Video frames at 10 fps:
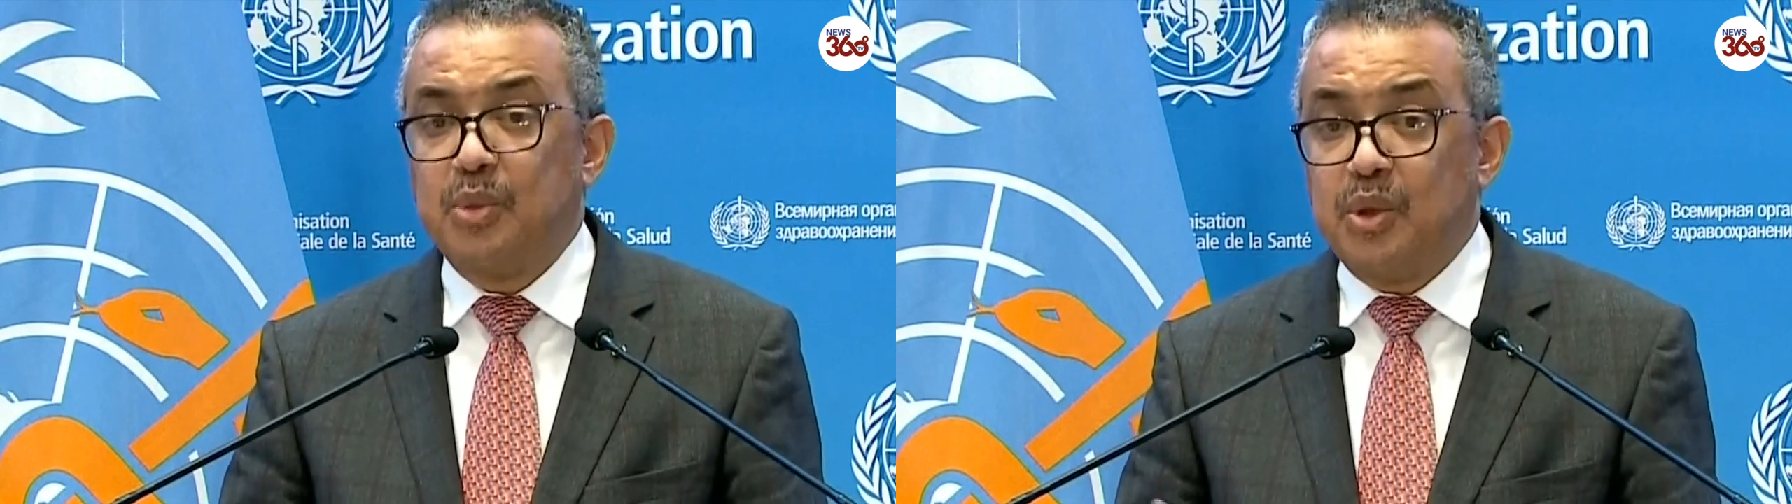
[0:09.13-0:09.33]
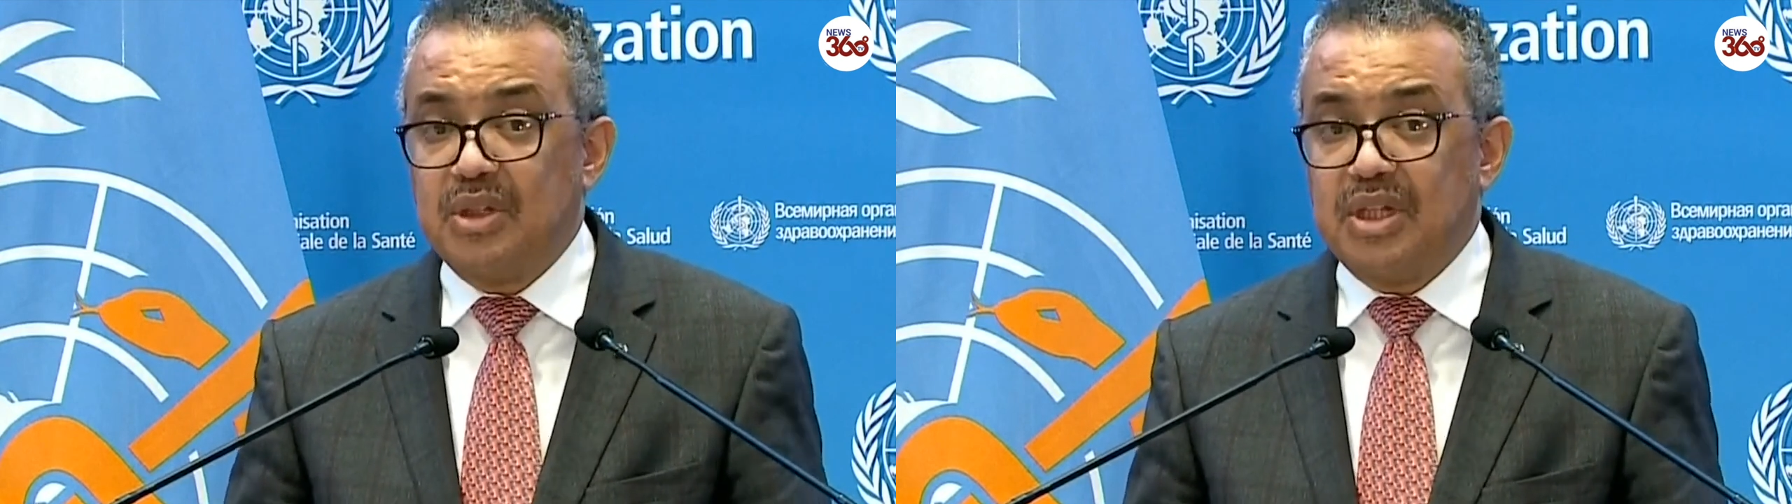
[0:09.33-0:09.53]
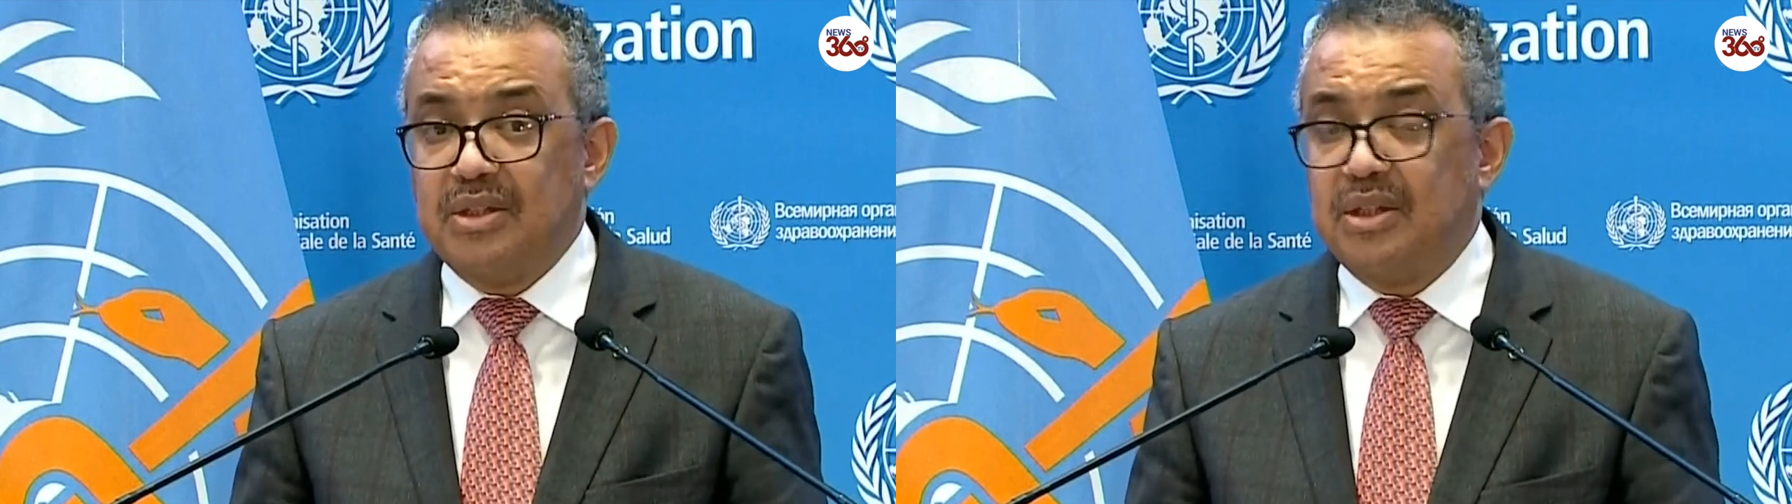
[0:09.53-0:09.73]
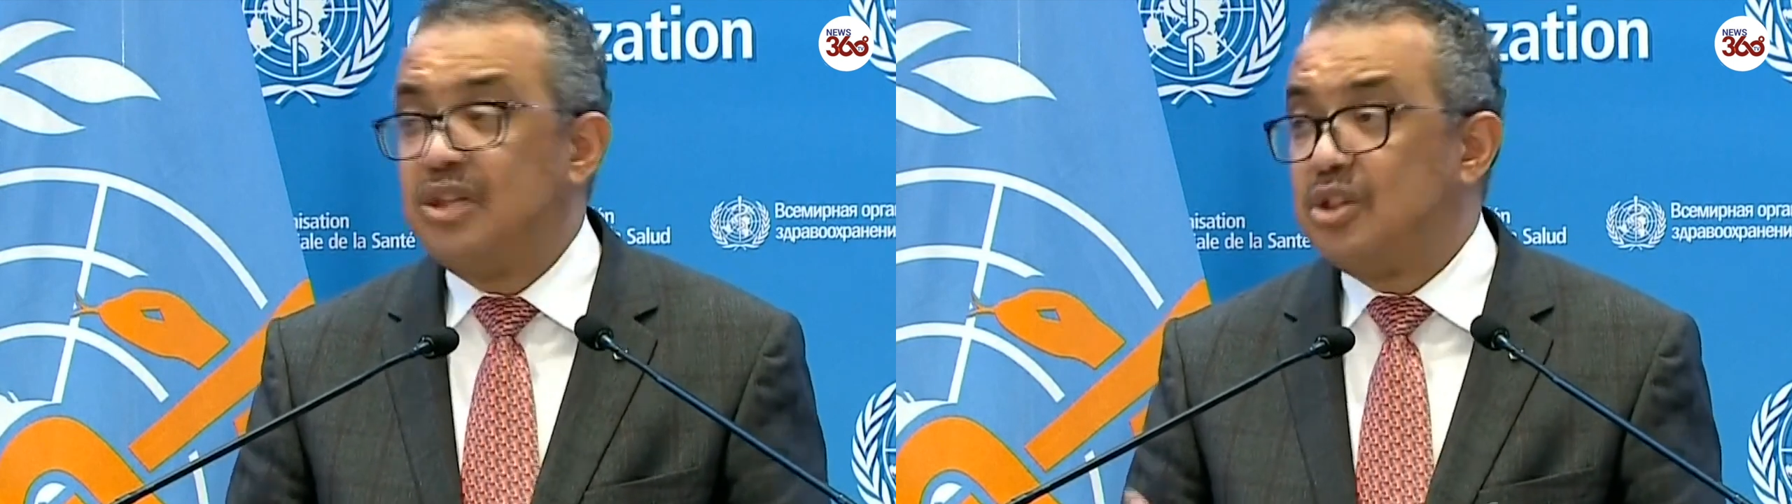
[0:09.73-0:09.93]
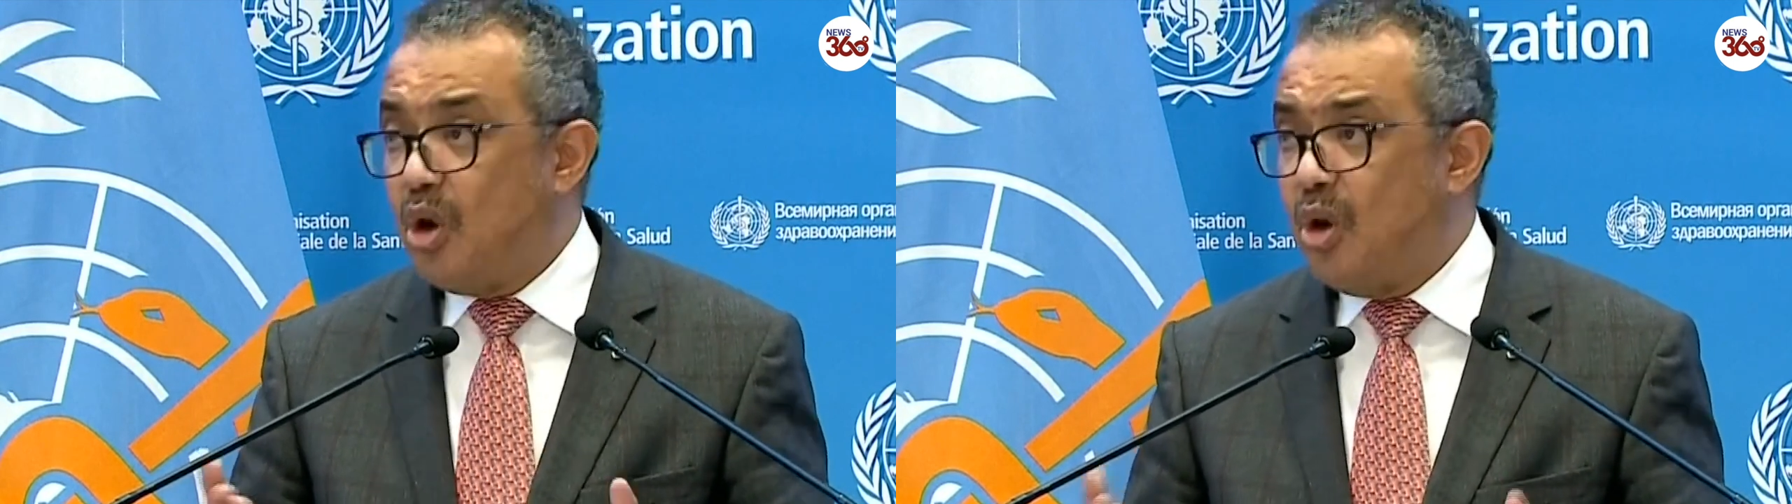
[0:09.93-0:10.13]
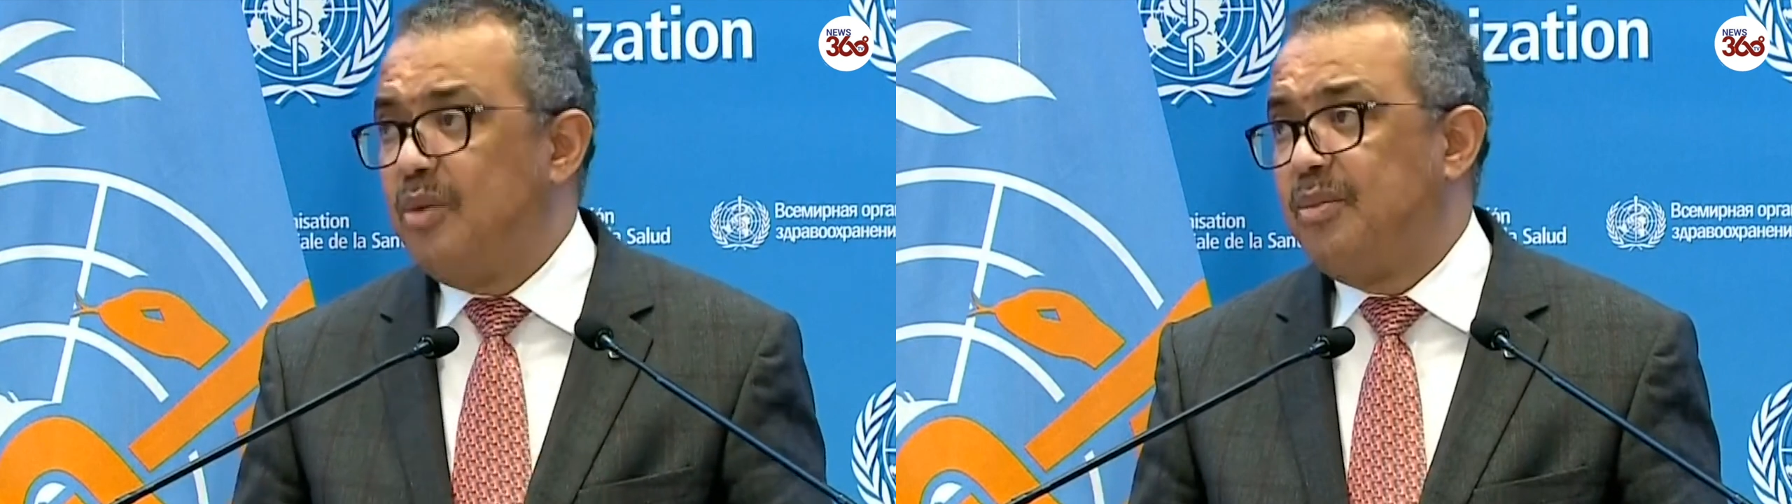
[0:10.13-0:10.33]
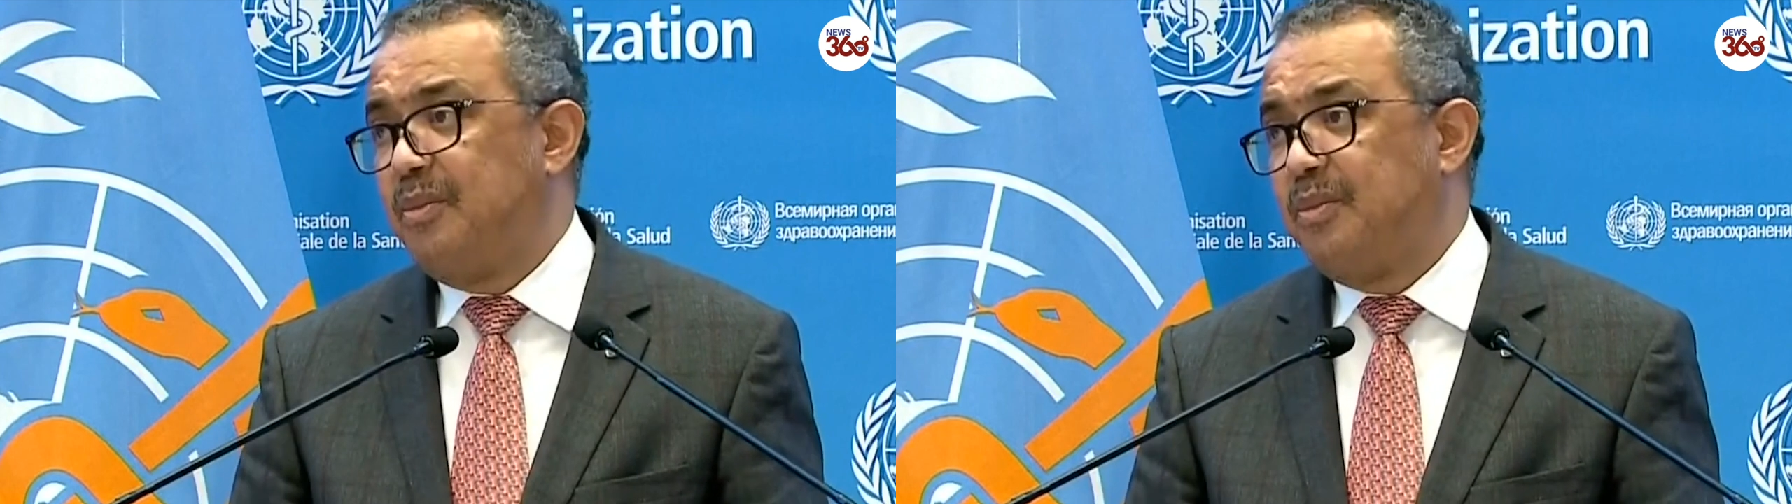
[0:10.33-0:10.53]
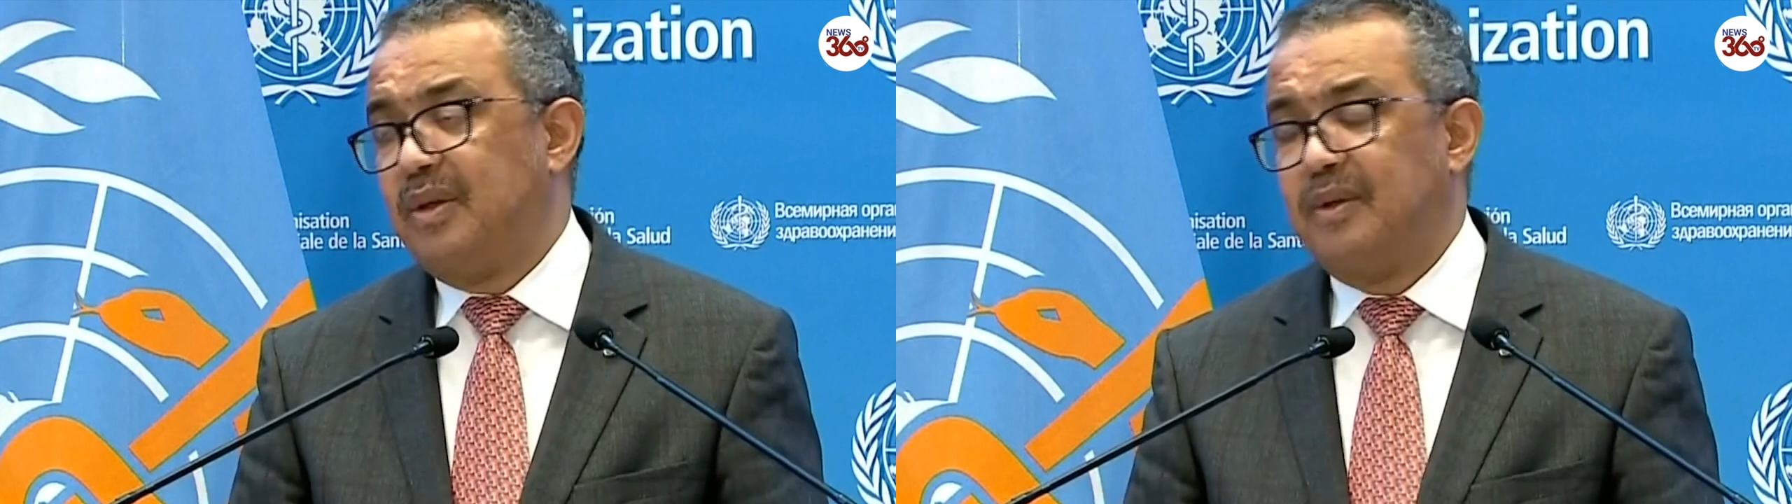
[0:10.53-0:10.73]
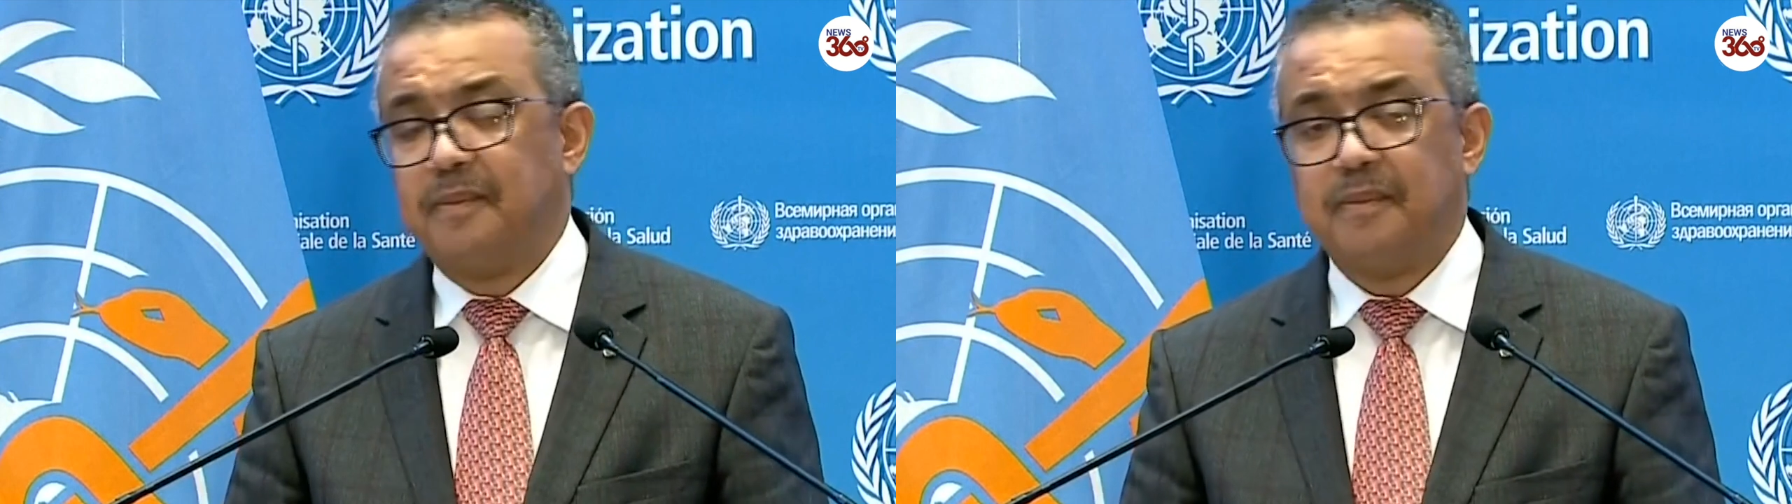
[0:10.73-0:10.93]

protect its own people.